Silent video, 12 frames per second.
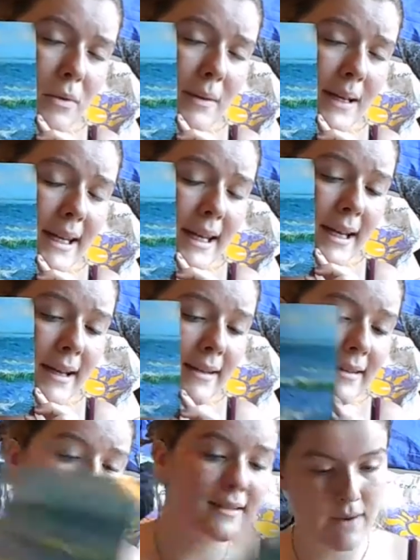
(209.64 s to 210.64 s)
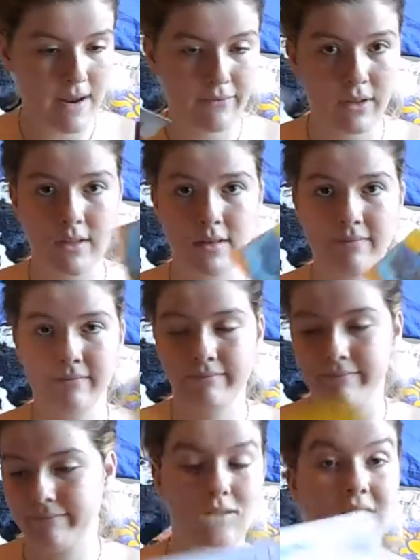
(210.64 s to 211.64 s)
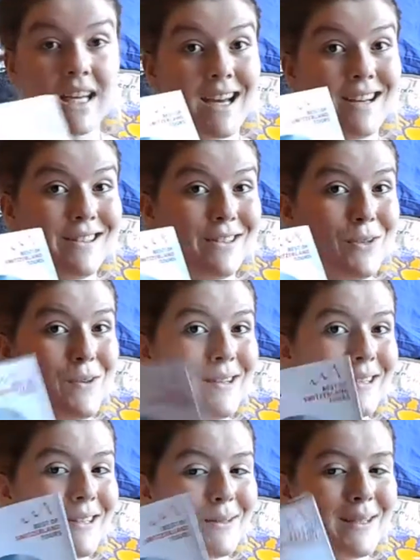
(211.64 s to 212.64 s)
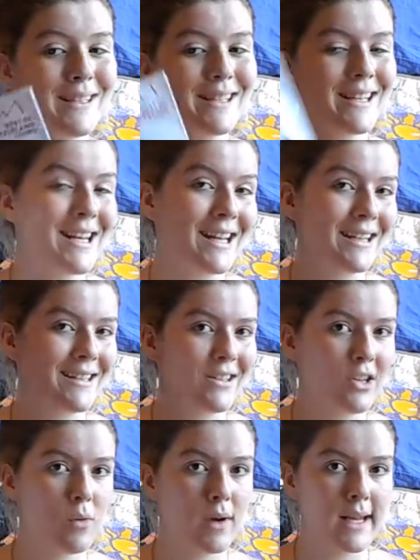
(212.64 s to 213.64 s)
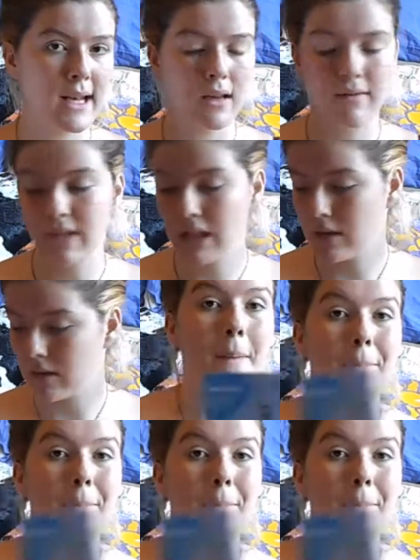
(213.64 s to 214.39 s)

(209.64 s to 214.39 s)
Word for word: pretty. Pamphlets guided tours in Switzerland. I didn't go on any of these.